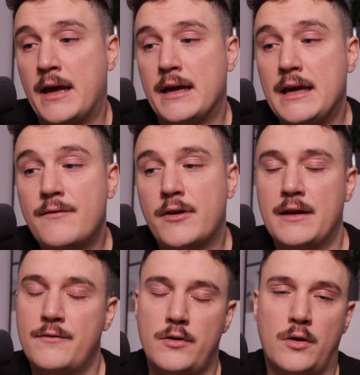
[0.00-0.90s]
even
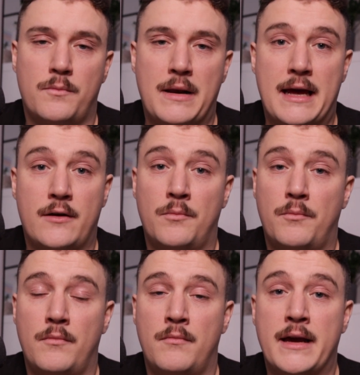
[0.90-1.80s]
if you don't plan on
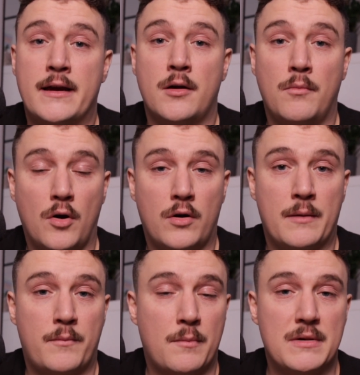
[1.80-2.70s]
making a blog
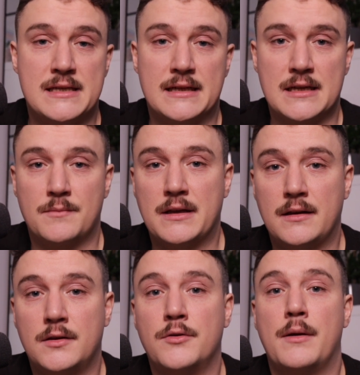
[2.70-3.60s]
and publishing
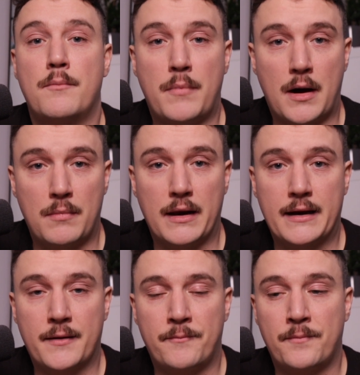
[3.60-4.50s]
something to the
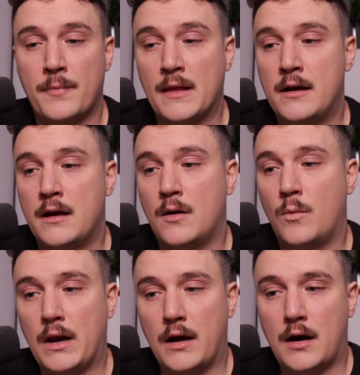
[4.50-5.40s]
public.
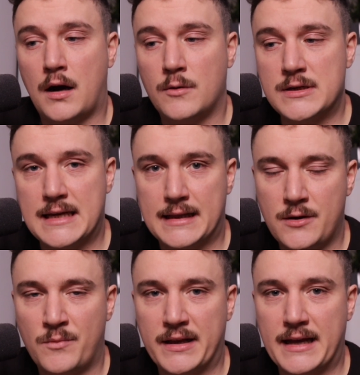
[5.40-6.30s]
Well, how is that,
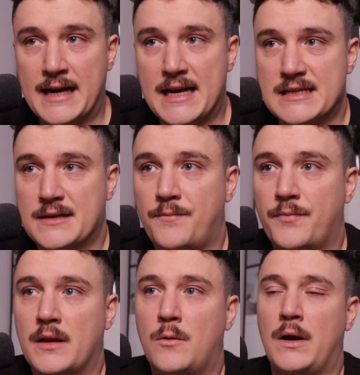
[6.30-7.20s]
you might ask?
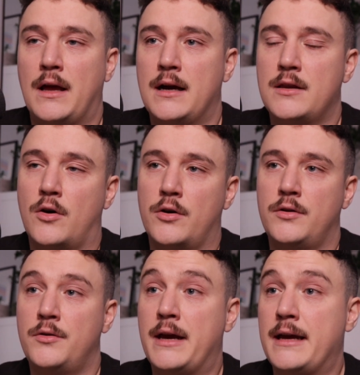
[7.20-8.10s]
Well, I
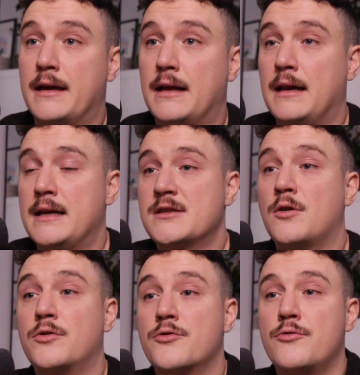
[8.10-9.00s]
thought today let's
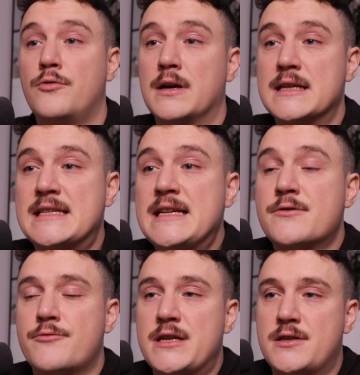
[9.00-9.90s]
go through
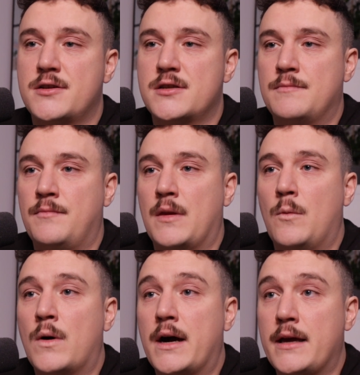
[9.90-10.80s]
6 reasons
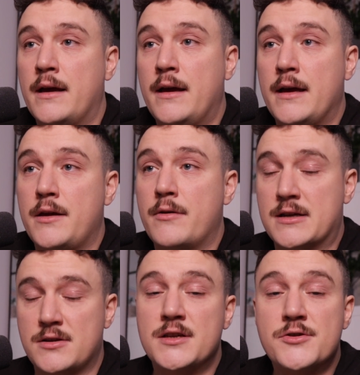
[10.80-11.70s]
why you
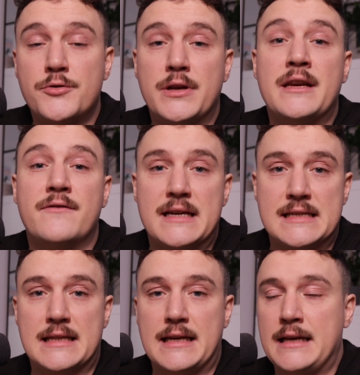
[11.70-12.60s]
actually should
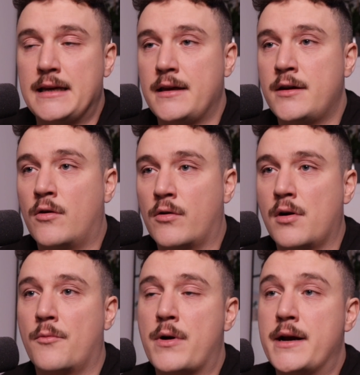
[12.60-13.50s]
invest in your
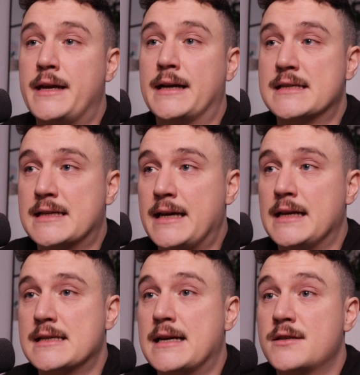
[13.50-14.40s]
writing
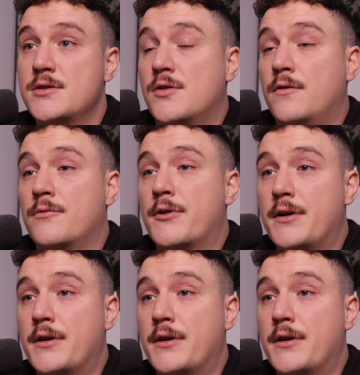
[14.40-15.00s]
skills as a software